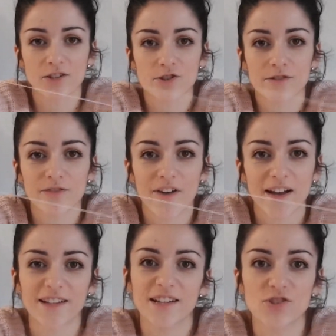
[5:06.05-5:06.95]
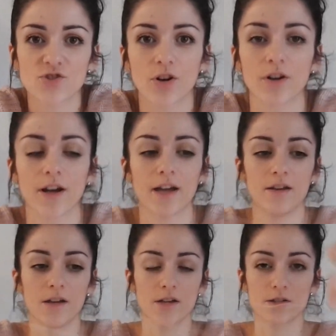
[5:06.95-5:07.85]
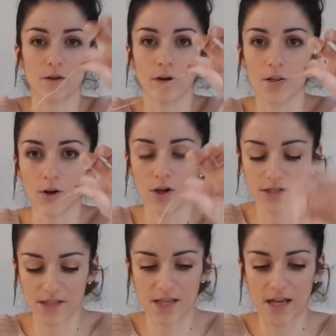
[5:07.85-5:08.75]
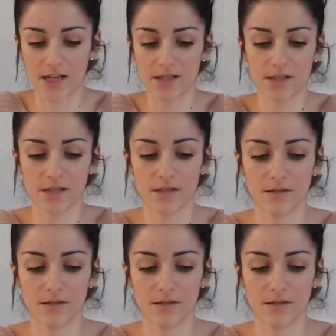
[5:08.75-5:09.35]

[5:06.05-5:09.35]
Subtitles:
I just find it stronger. So a knot in the end.